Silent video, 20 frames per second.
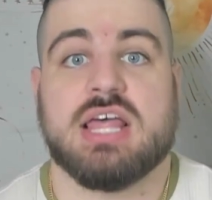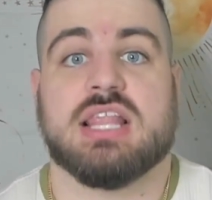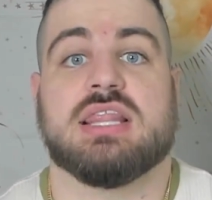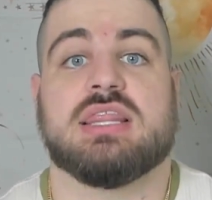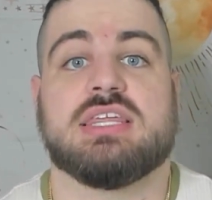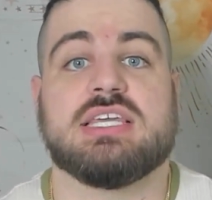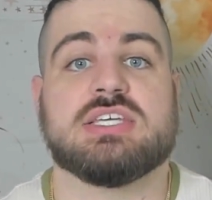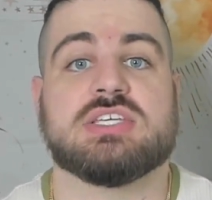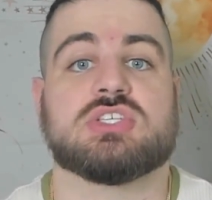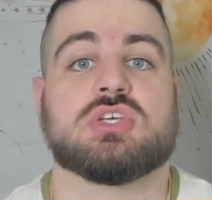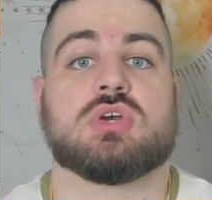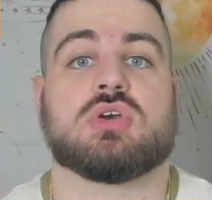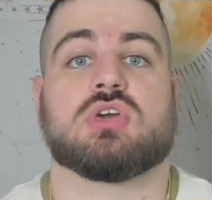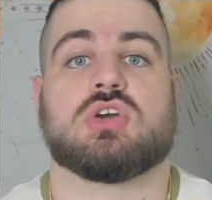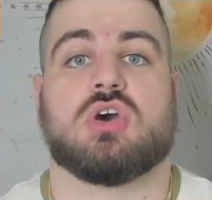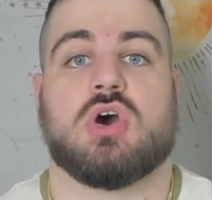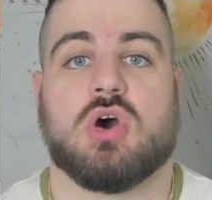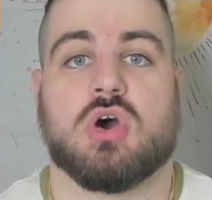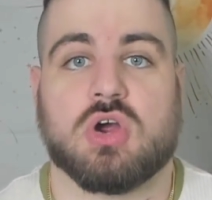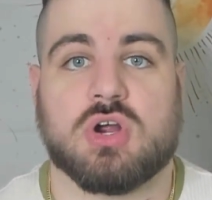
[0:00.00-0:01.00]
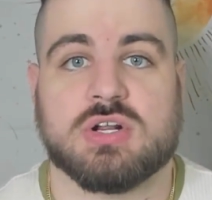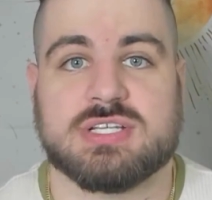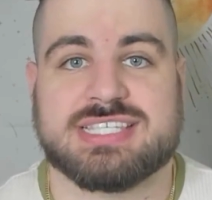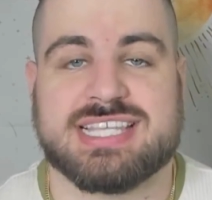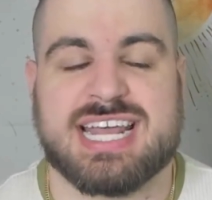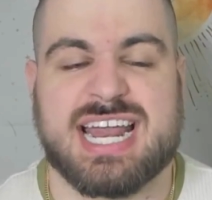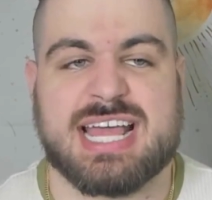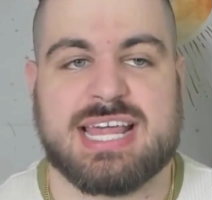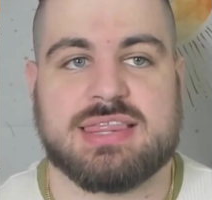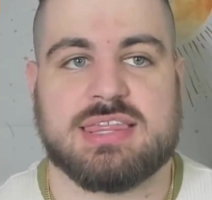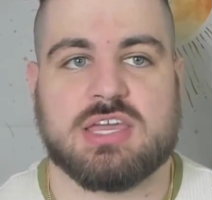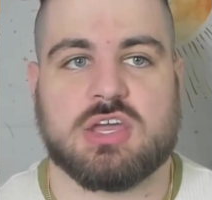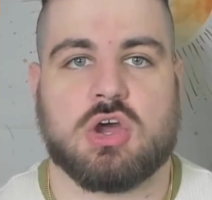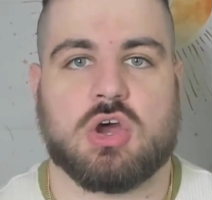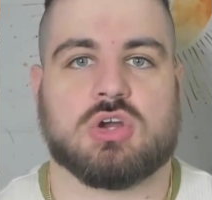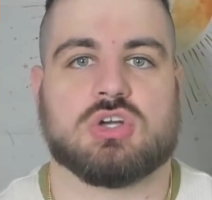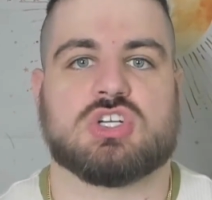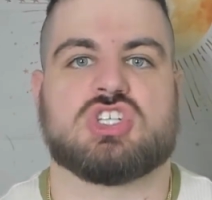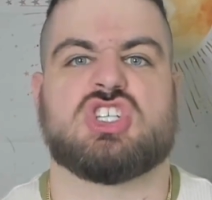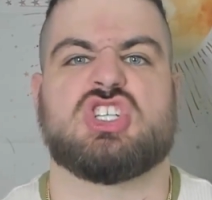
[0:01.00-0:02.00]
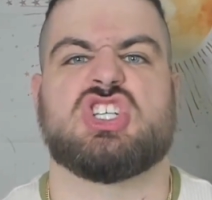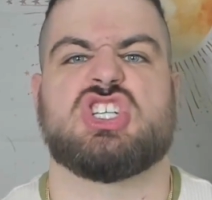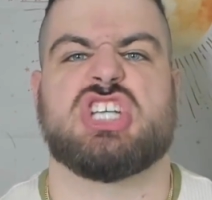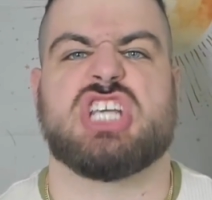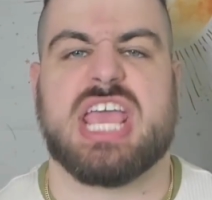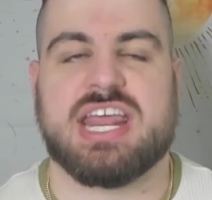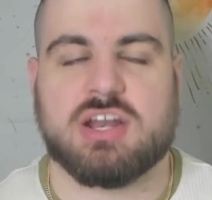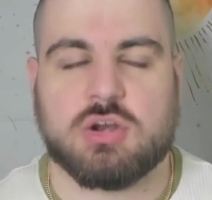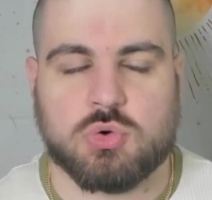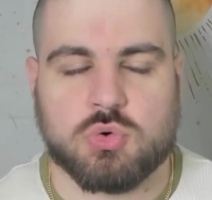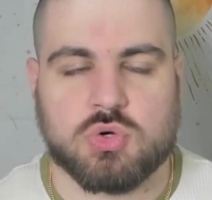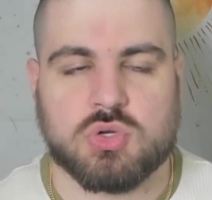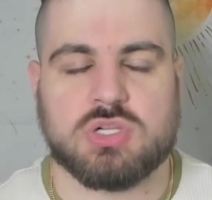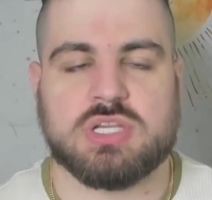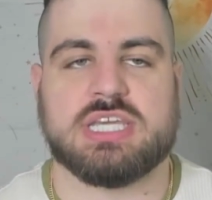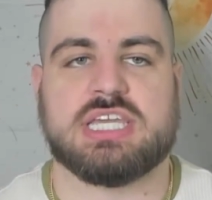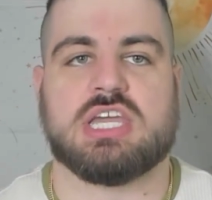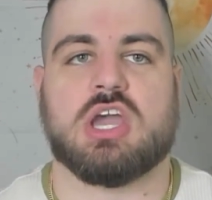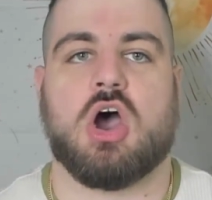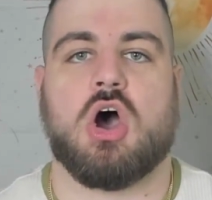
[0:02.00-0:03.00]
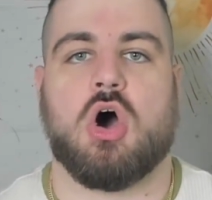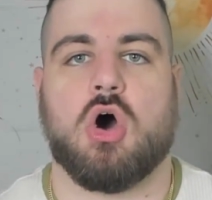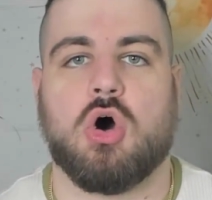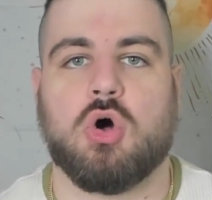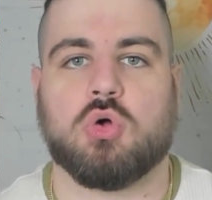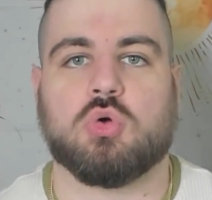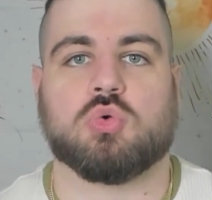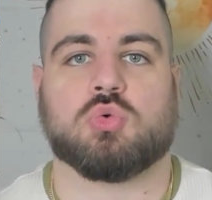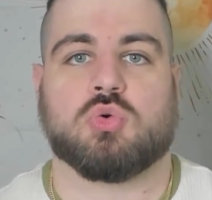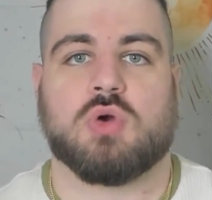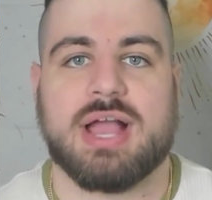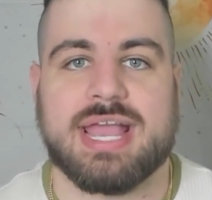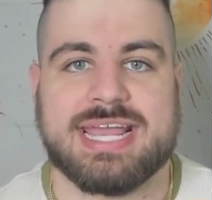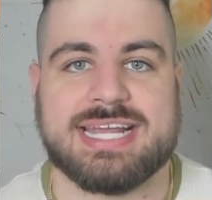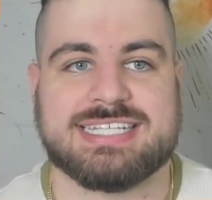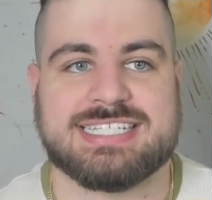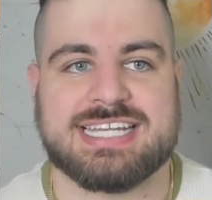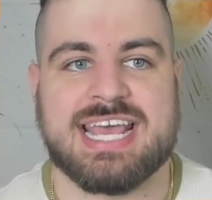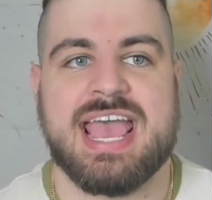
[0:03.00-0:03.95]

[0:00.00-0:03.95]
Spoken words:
These are cards that I think are generally alright,